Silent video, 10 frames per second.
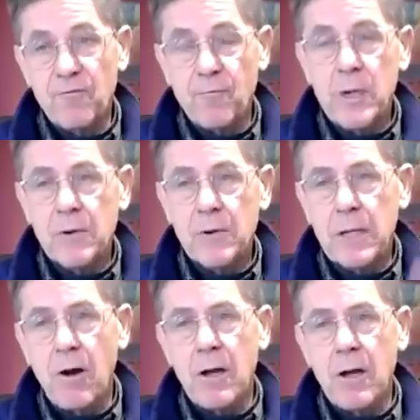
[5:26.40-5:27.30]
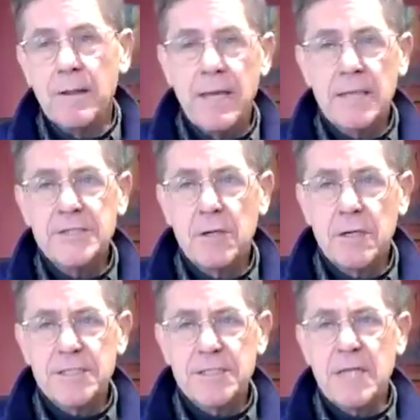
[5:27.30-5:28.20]
pretty early on, they
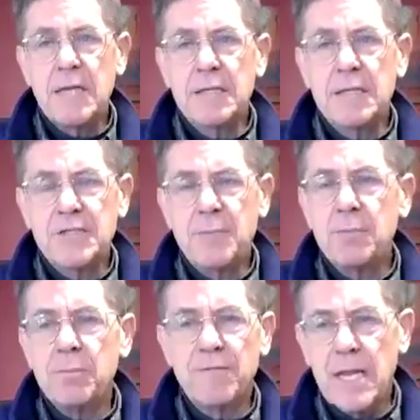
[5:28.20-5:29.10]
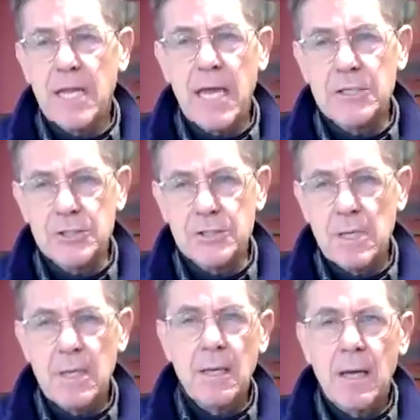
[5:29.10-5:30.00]
started extending this to people of any ages,
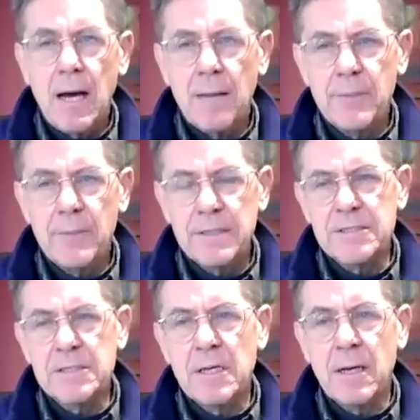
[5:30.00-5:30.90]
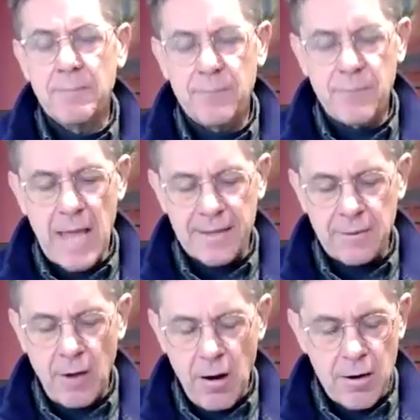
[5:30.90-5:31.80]
because at
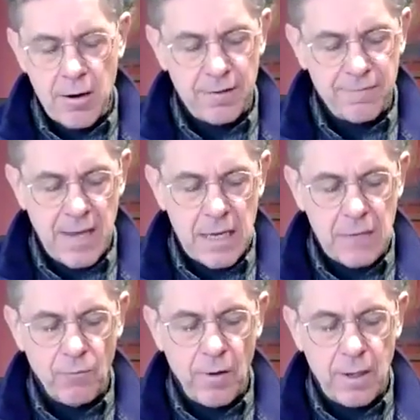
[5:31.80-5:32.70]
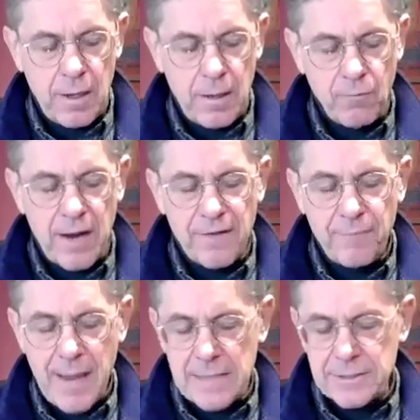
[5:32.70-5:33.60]
the heart of any rite of
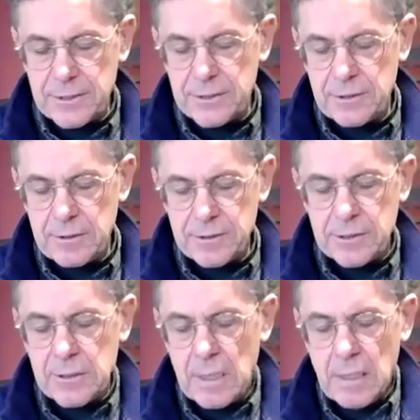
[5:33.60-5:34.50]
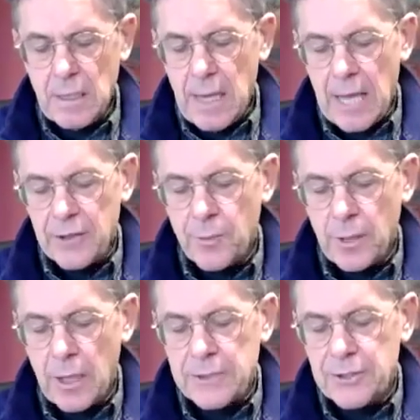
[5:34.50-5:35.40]
passage, and this is
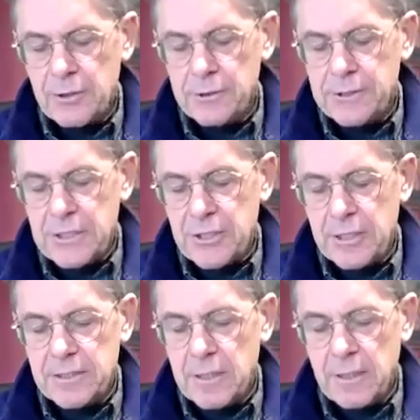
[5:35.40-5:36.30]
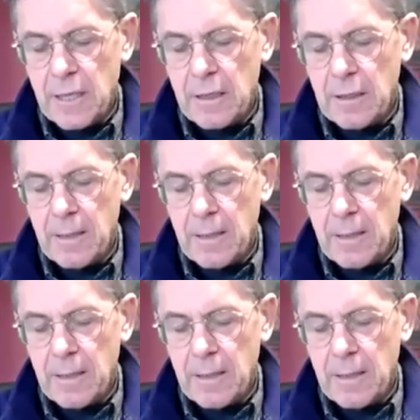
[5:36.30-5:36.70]
anthropological teachings that they